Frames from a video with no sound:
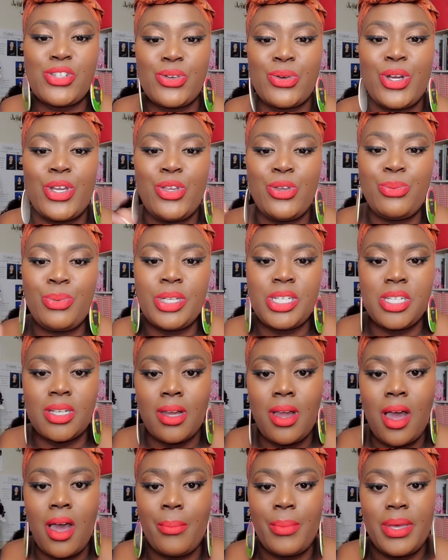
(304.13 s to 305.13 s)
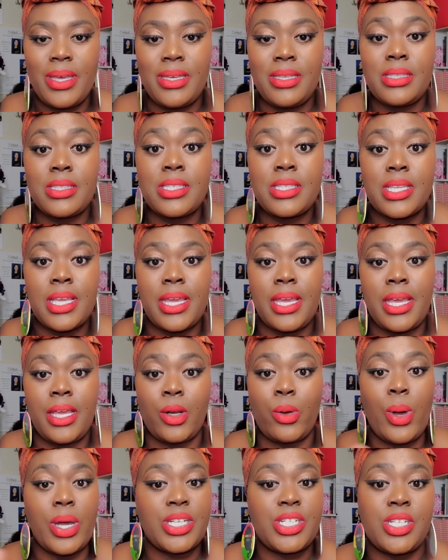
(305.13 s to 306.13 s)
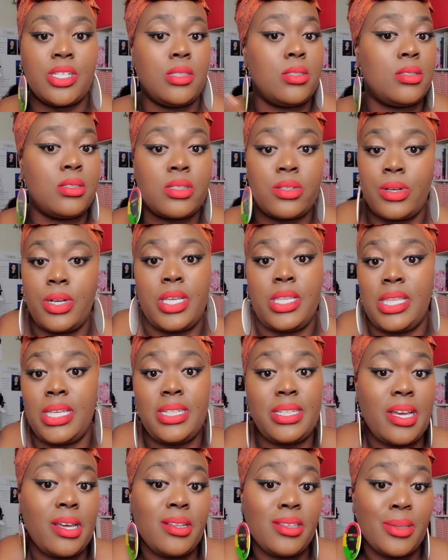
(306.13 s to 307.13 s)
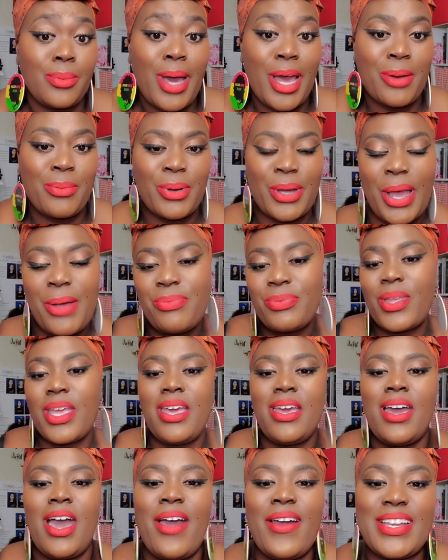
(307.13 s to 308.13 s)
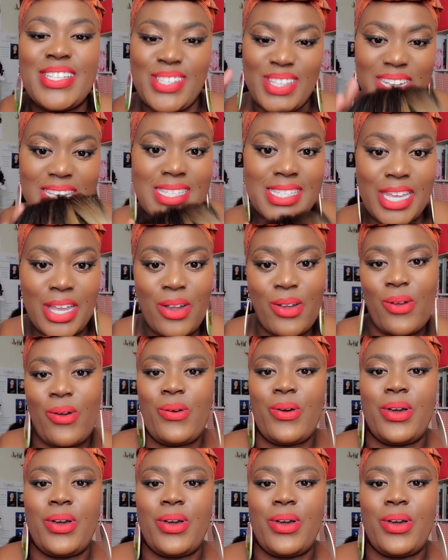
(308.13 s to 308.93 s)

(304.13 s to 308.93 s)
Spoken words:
sure you put your comments and questions or anything down at the bottom, okay? All right, so let's get her